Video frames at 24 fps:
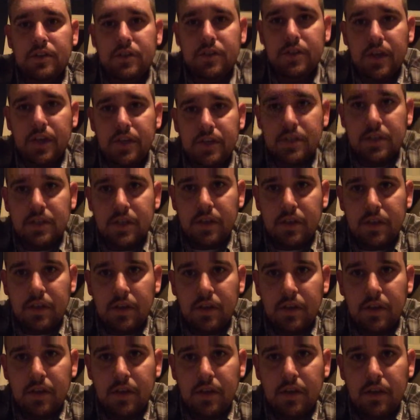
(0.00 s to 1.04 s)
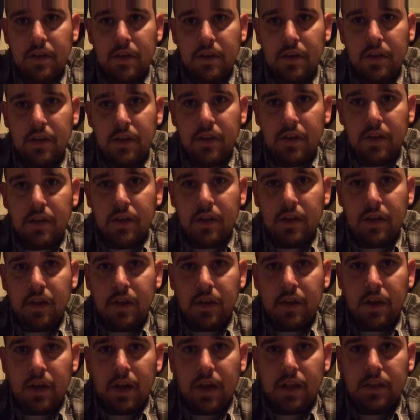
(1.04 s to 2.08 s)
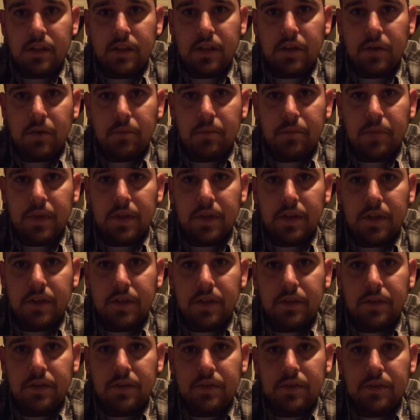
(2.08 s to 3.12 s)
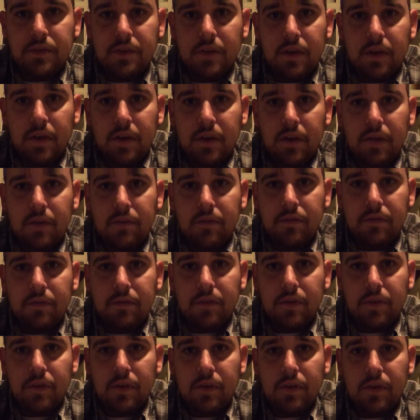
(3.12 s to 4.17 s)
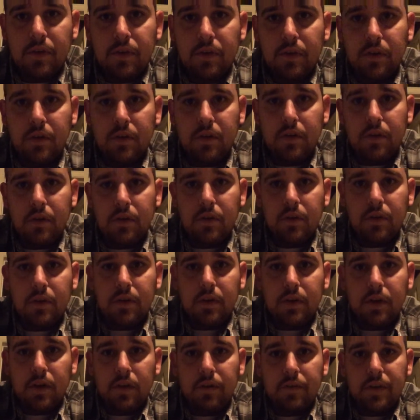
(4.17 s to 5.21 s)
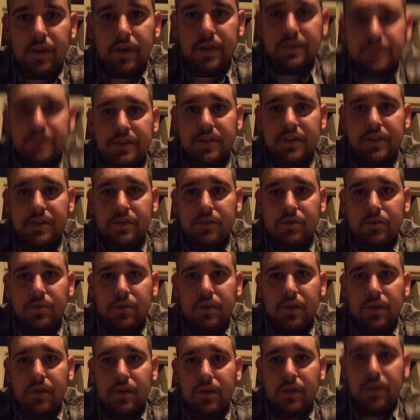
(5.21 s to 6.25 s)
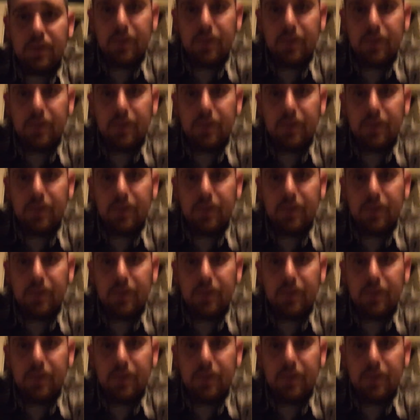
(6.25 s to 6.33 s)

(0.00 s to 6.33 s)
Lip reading: just a little piece of, I don't know if you can see it too good.